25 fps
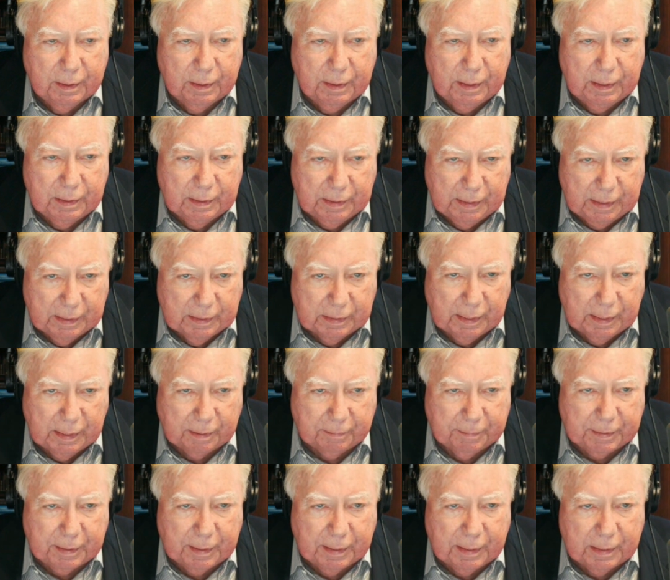in
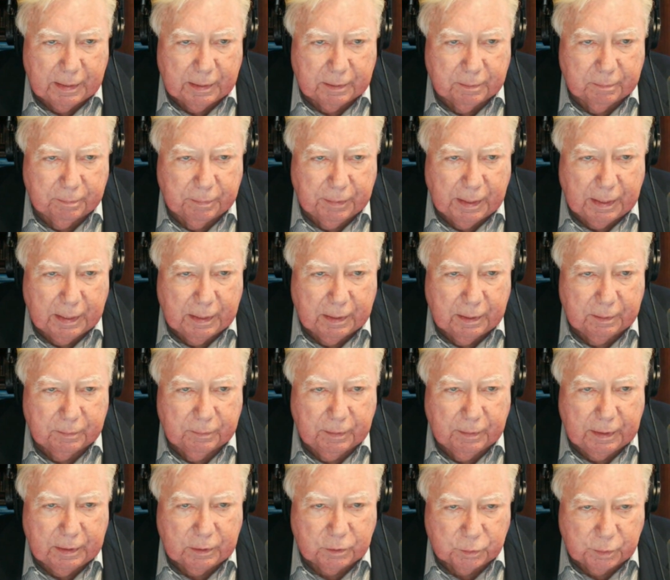Lebanon by
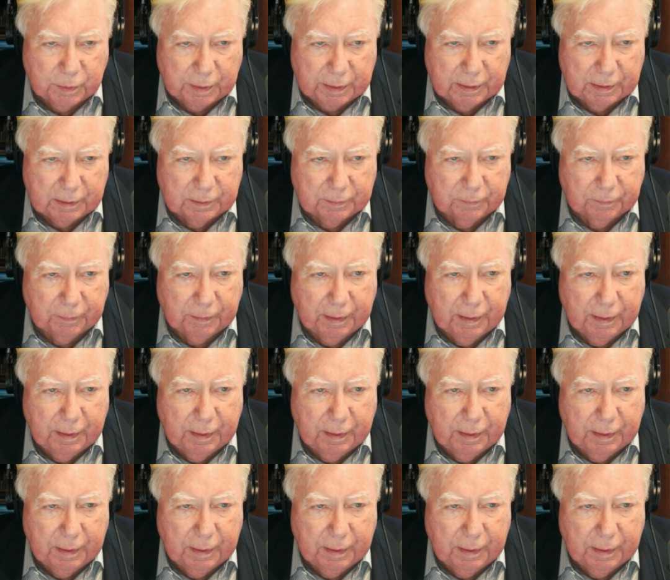Israel,